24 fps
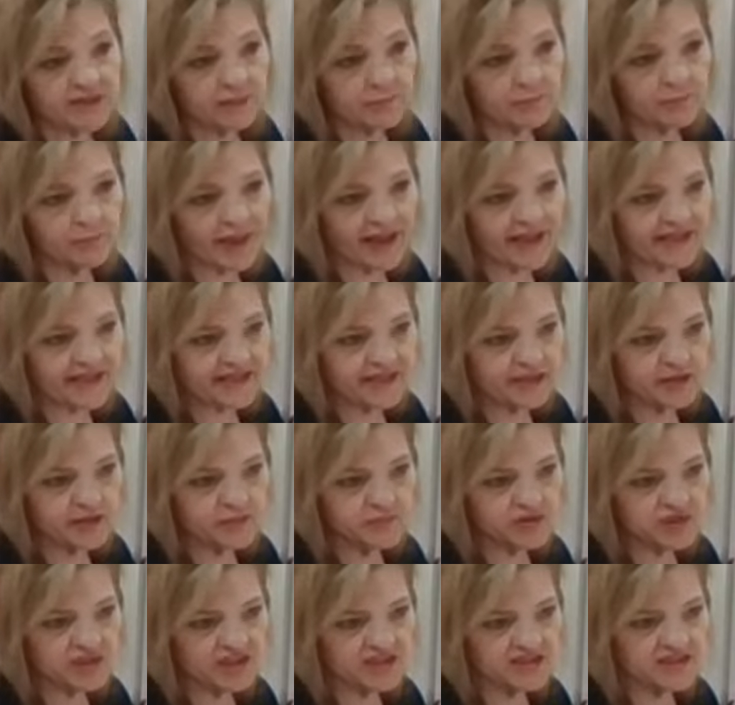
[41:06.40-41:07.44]
to back up
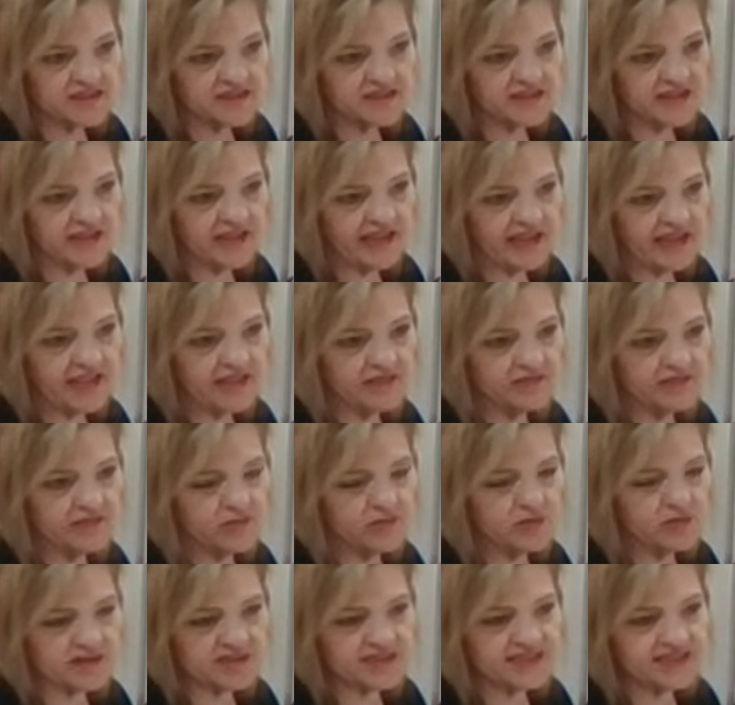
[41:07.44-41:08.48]
just a
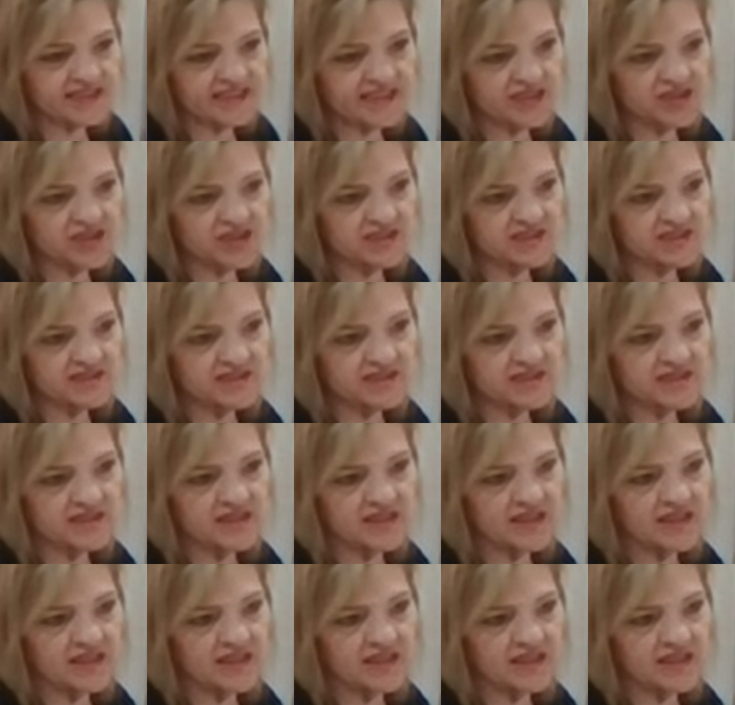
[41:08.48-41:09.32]
handful of stitches.